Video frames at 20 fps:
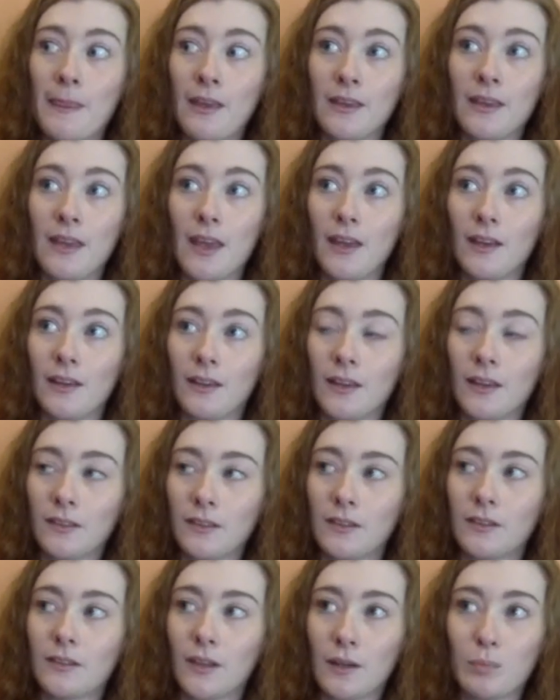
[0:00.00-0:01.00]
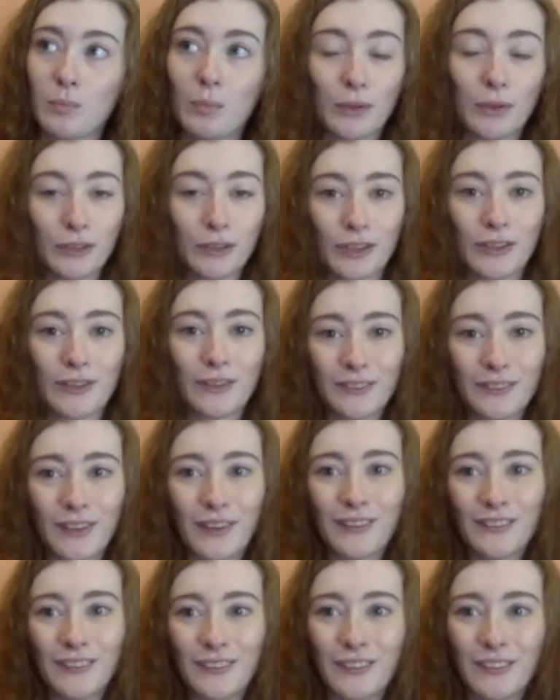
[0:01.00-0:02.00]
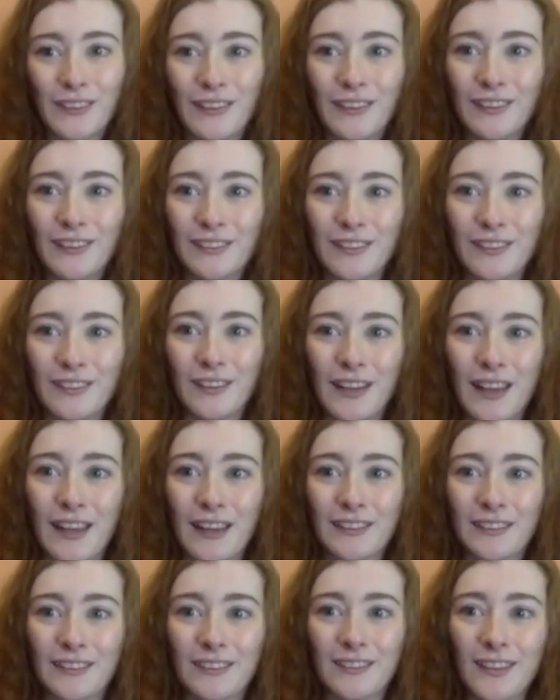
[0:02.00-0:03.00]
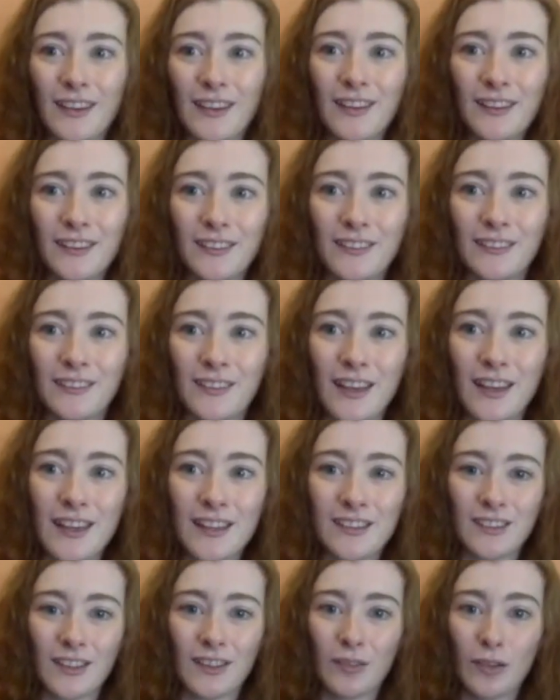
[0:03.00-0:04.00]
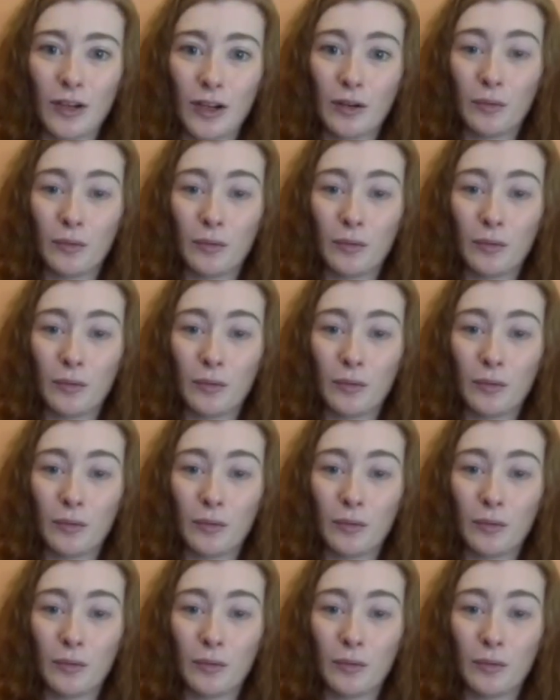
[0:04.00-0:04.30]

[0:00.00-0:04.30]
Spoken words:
yeah, I guess it's like pushing us on to the next stage, and we're